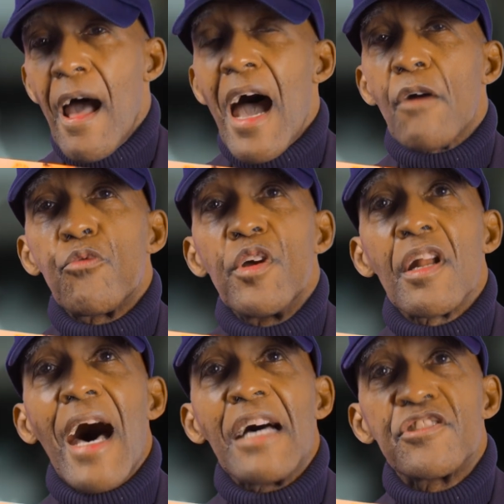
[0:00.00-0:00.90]
I
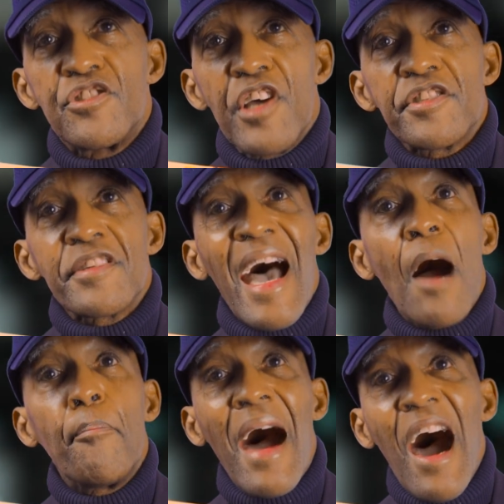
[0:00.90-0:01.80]
realized just
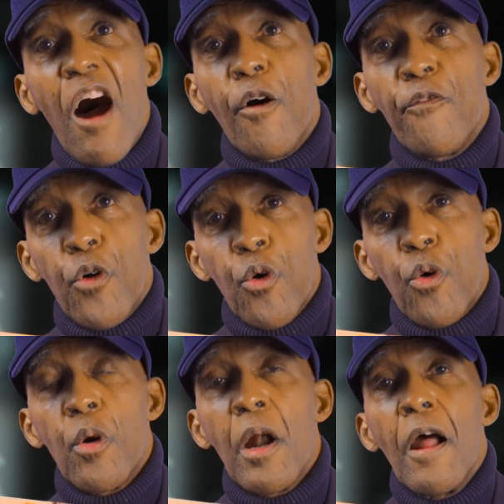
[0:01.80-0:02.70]
how
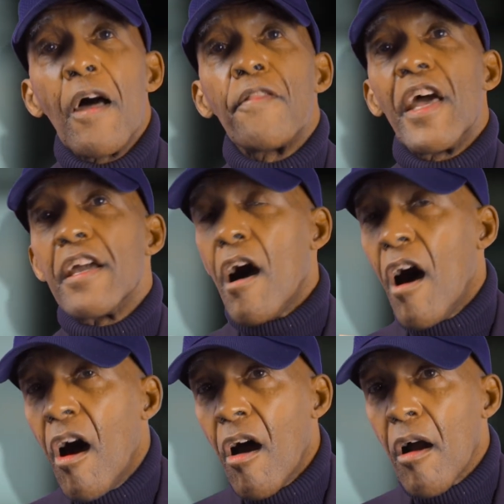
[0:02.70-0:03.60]
powerful they
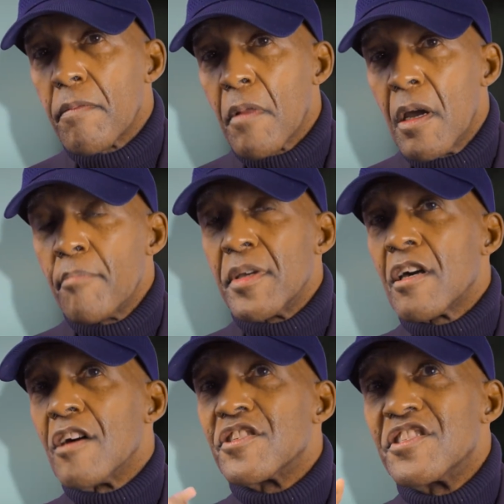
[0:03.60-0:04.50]
are,
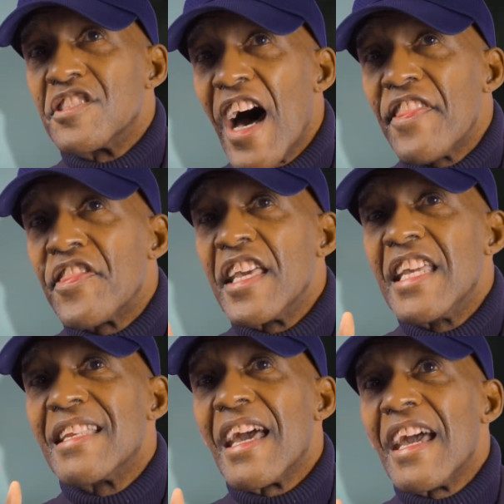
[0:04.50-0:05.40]
because
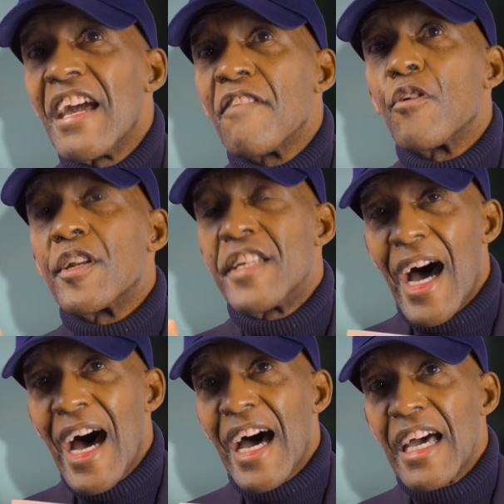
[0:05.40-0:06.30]
nothing ever
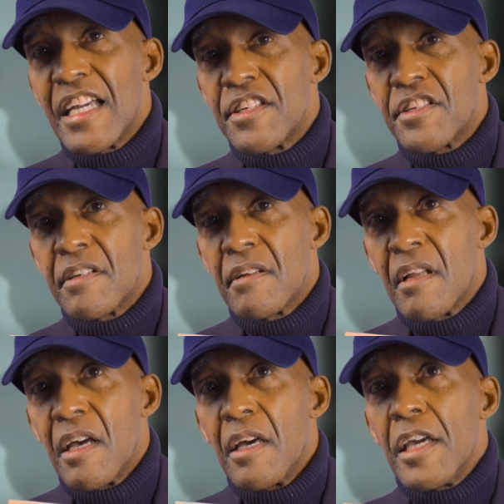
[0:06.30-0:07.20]
dies.
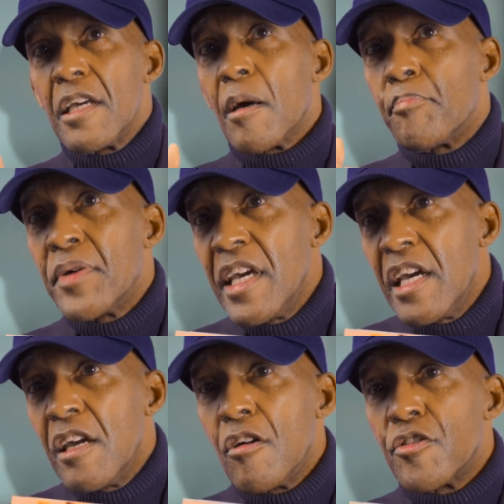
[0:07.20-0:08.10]
It
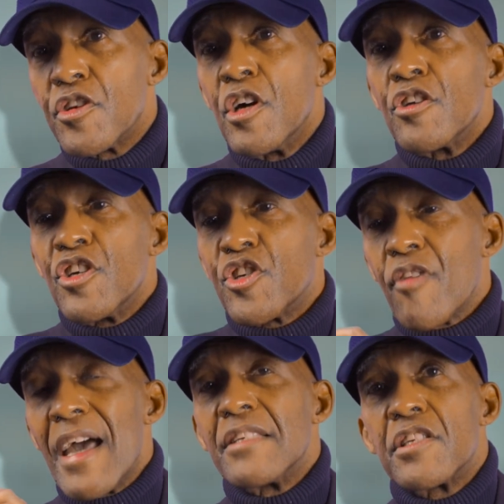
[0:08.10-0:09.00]
appears to
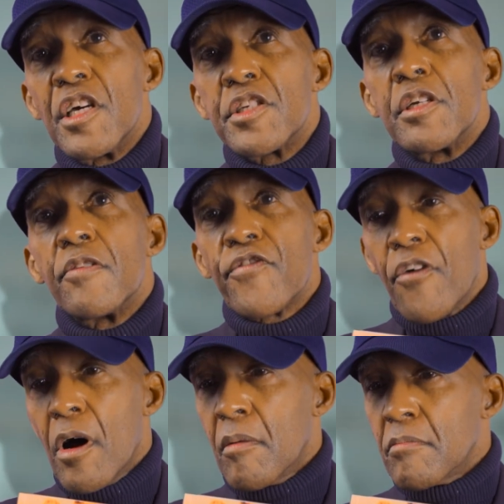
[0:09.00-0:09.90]
transition
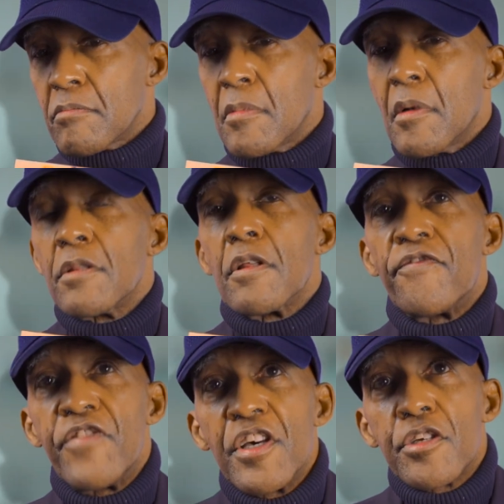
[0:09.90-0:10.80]
from the
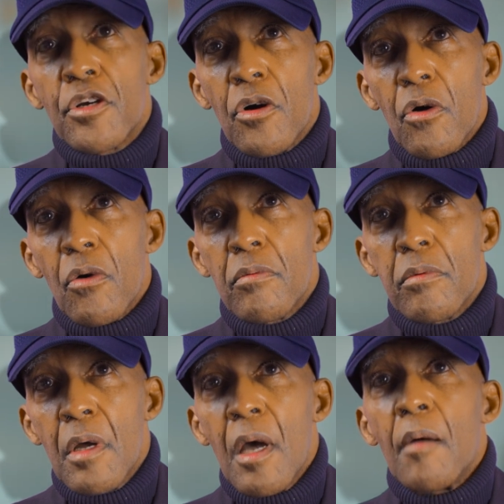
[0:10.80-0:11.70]
physical
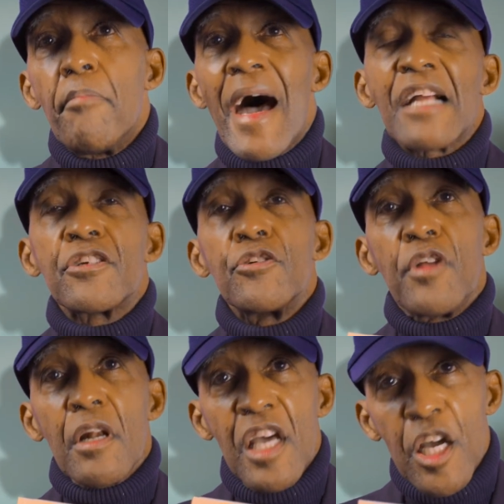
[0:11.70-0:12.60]
back to
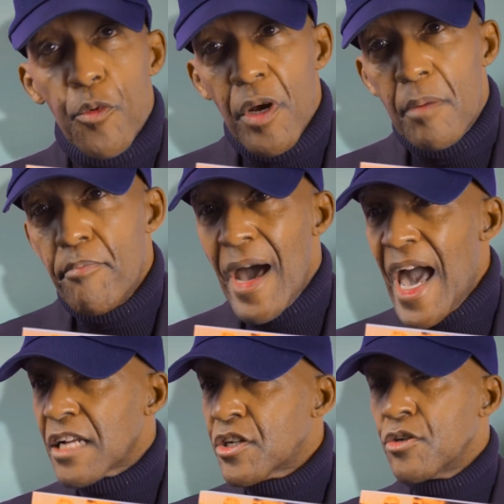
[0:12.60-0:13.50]
the liquid,
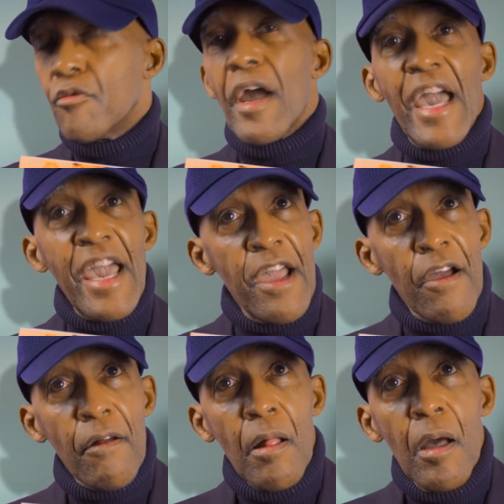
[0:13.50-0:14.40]
back to
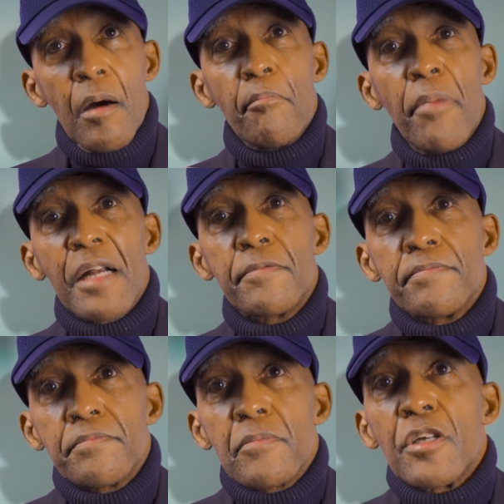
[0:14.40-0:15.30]
air, but
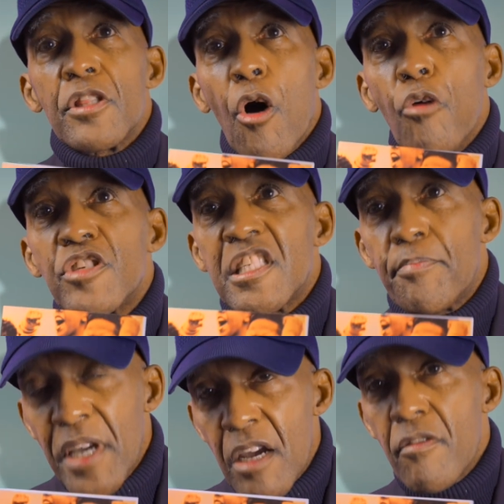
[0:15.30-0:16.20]
those
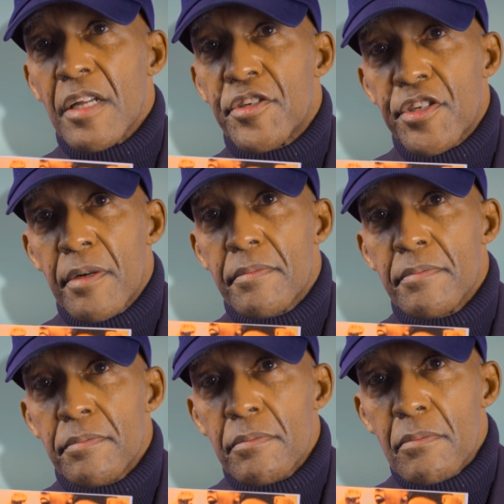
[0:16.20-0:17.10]
spirits
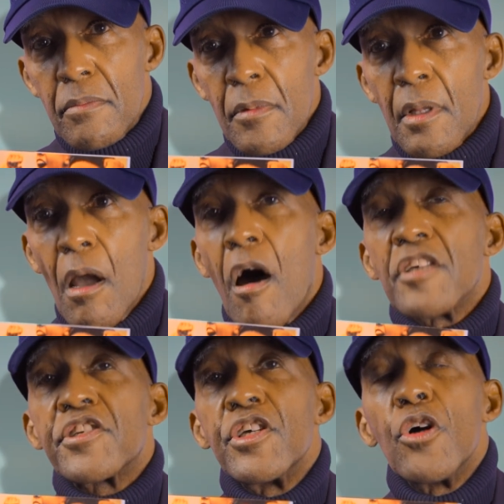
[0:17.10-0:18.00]
are
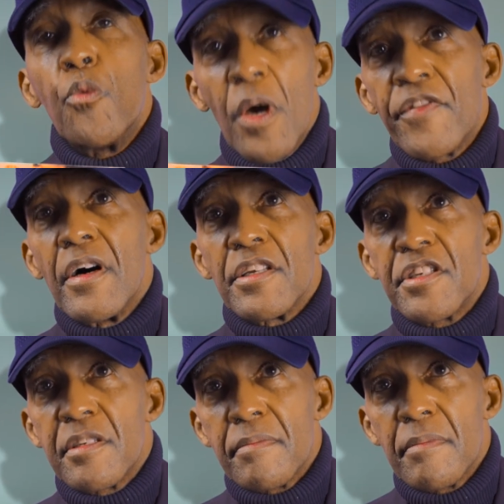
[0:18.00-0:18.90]
still with
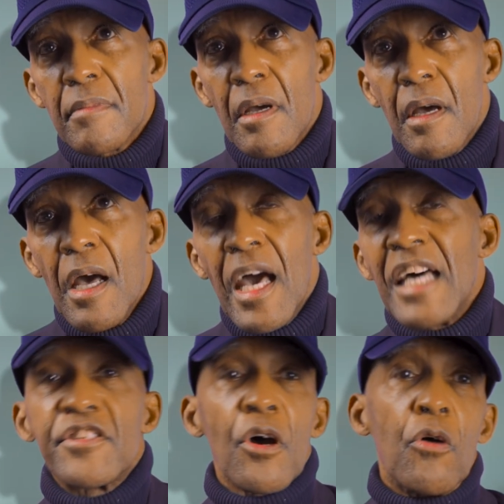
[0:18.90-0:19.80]
us.
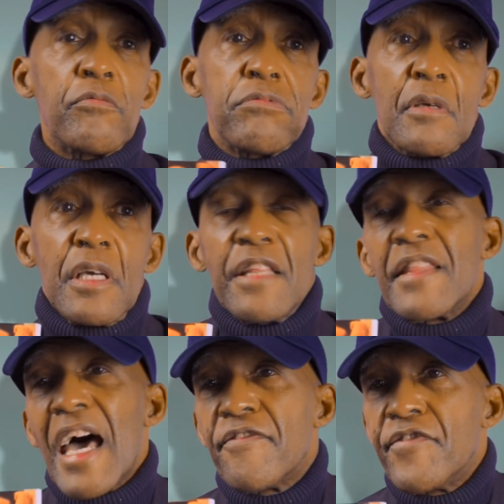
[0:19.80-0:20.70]
And so in
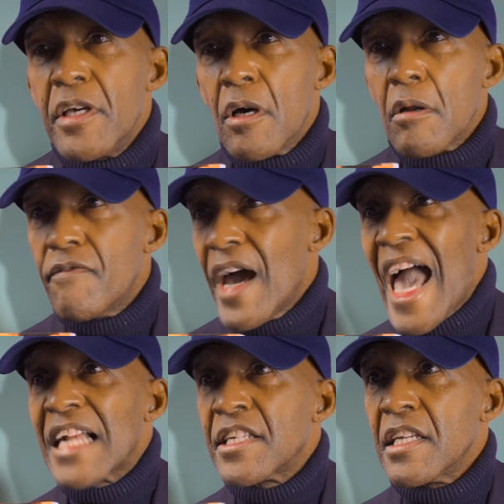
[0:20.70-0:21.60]
that field of
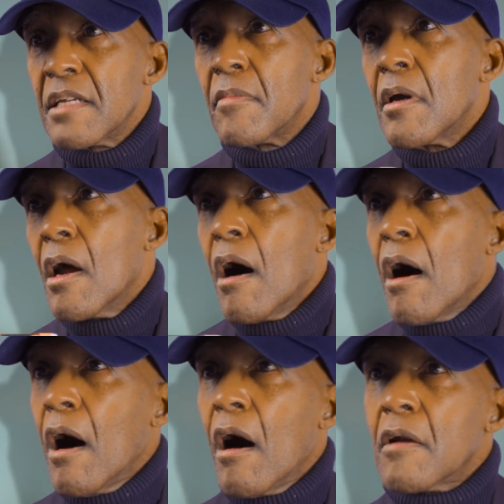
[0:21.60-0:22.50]
acting,
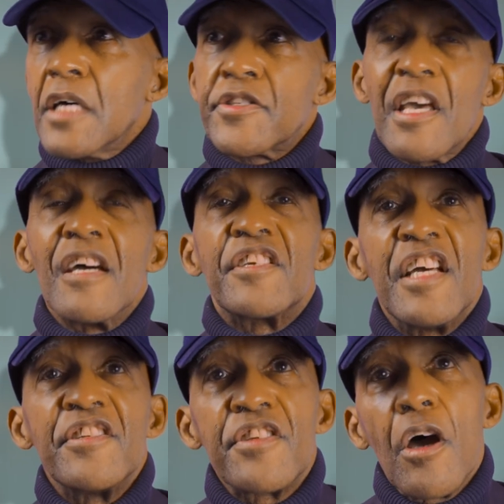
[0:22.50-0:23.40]
let's say a
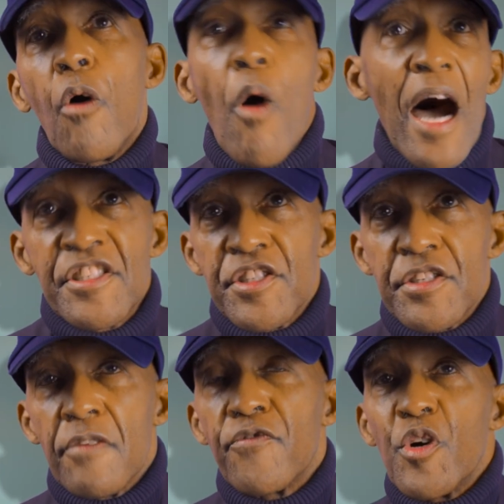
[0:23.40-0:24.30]
Denzel
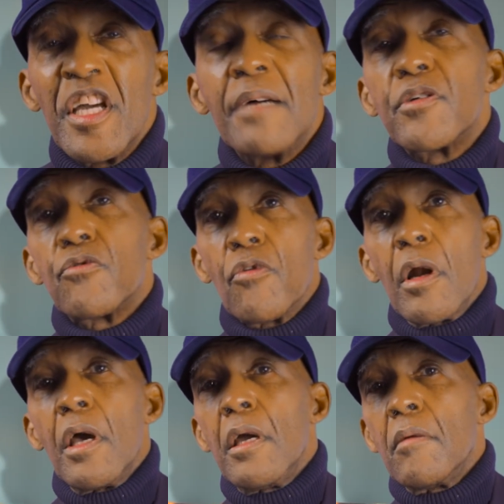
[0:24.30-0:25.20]
Washington, for him to
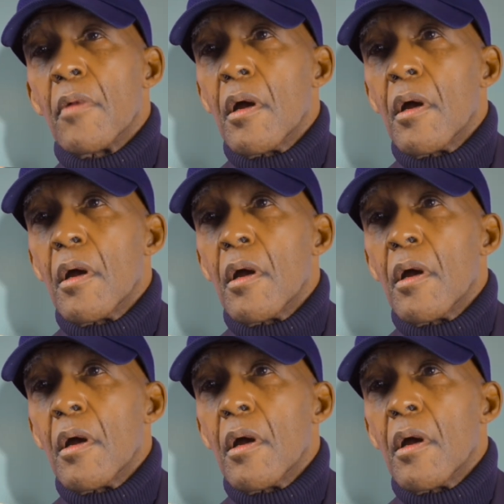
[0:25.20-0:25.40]
really